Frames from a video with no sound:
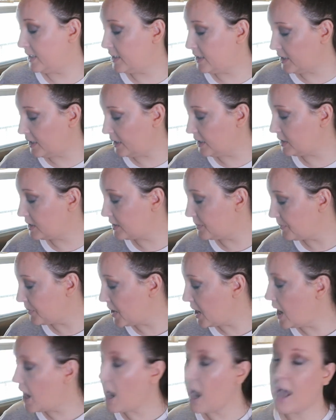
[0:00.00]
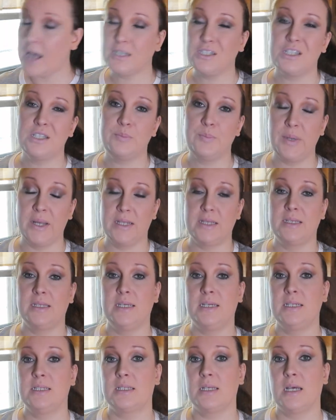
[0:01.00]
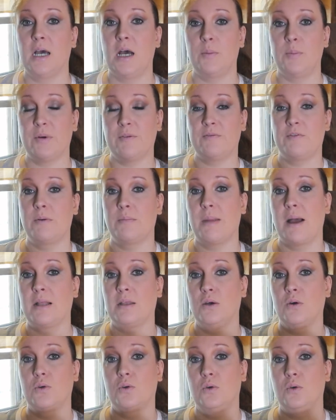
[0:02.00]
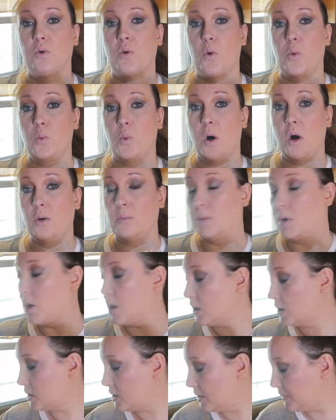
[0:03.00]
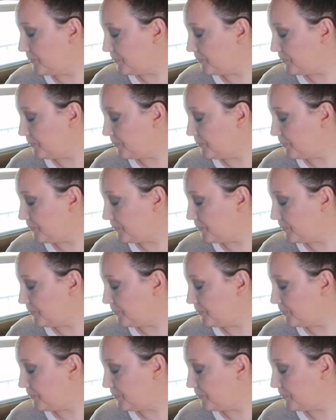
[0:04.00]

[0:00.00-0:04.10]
in these. I just picked these up from my local Walmart.